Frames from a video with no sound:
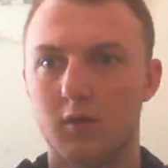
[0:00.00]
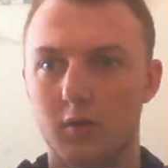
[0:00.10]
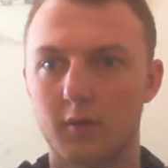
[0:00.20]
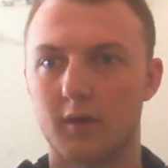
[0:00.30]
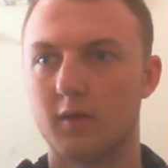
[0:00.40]

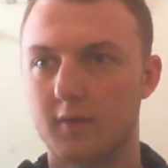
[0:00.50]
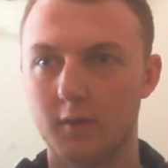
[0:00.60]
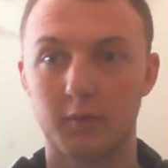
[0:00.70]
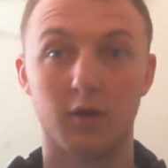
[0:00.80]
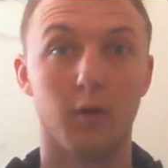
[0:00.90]
Okay, there
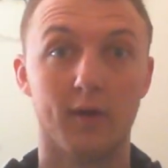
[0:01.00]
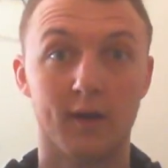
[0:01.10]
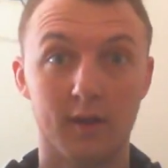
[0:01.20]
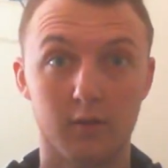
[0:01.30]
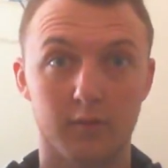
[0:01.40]
we go.
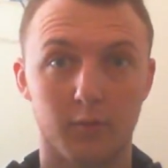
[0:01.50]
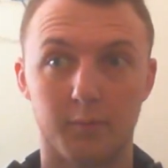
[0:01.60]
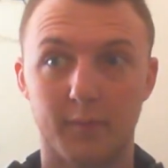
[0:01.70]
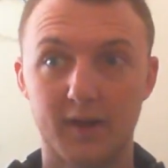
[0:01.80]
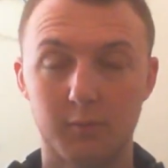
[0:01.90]
Hello everyone,
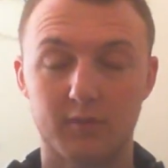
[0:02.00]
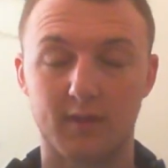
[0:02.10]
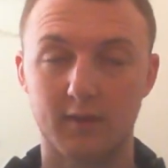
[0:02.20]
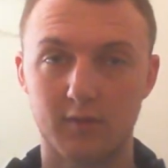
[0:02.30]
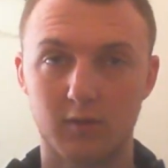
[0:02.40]
my name is
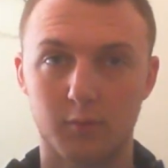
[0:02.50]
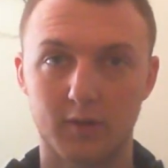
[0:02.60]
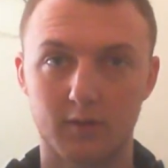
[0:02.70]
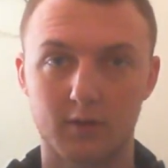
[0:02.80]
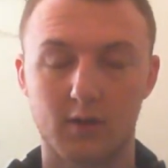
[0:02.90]
NTL
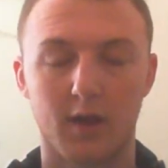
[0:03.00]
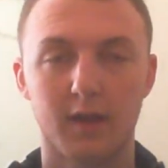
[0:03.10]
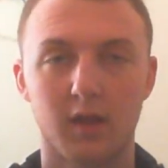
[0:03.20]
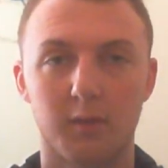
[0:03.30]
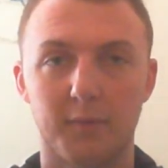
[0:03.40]
Weaklink. I
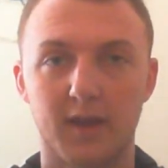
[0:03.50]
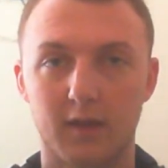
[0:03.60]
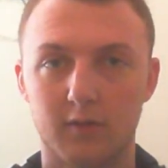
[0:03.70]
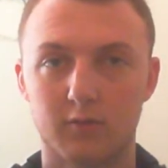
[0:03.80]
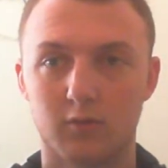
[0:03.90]
am a
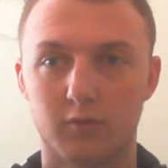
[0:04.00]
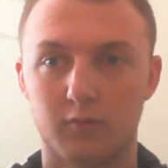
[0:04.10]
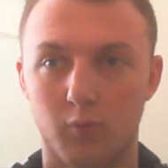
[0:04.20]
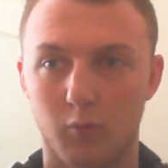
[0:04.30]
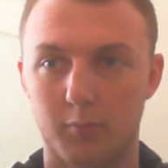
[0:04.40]
caster
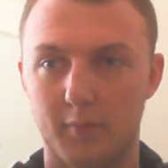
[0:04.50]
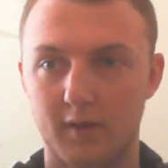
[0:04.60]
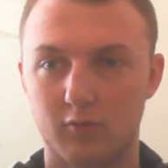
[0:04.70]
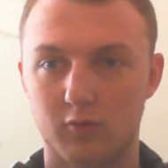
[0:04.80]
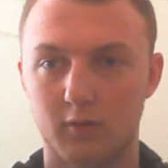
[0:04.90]
for
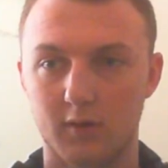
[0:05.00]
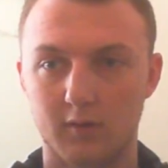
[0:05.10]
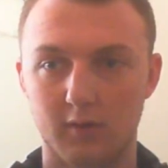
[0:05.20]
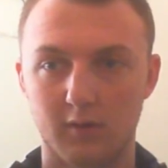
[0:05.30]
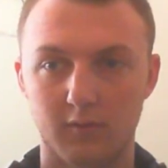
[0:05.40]
Base Trade
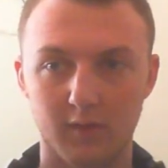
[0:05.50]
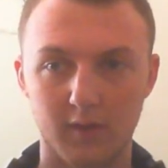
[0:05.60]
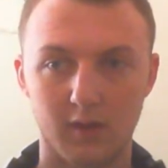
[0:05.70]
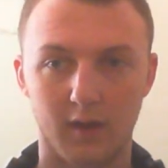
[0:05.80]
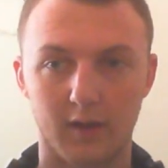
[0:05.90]

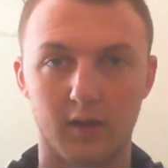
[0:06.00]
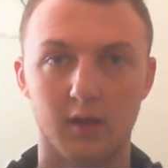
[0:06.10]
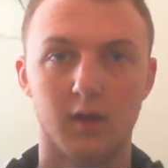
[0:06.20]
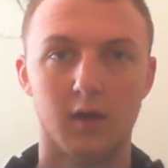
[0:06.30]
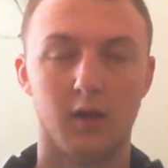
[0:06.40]
TV. I
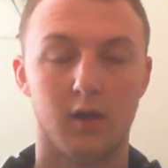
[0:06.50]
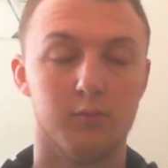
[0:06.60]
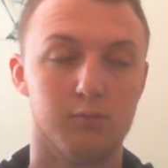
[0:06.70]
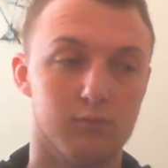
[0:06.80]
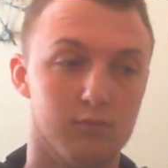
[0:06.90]

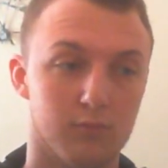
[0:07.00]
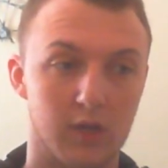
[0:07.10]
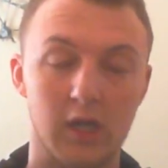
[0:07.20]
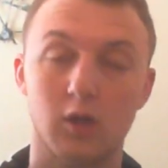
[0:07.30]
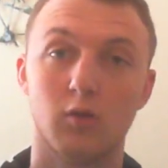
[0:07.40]
am
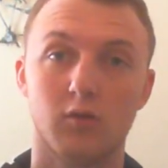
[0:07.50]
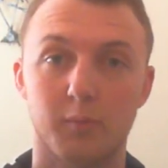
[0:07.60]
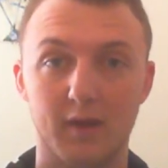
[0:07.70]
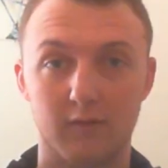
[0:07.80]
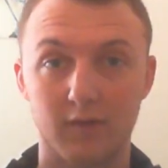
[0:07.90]
here to
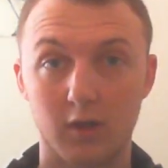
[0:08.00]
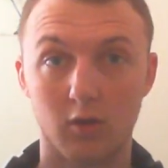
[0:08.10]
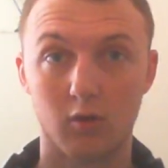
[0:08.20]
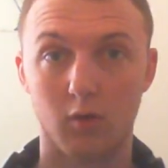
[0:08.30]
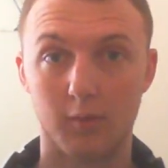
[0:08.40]
make a
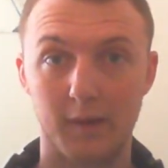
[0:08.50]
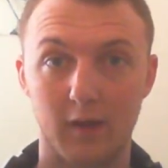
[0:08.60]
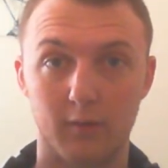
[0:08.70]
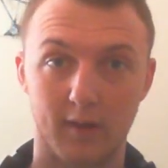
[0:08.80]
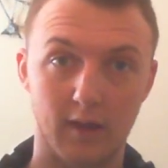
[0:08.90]
video
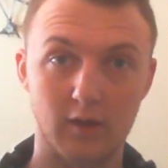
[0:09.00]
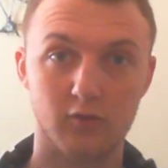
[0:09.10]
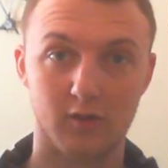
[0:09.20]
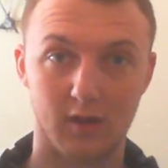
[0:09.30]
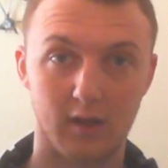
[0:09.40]
about hashd.tv,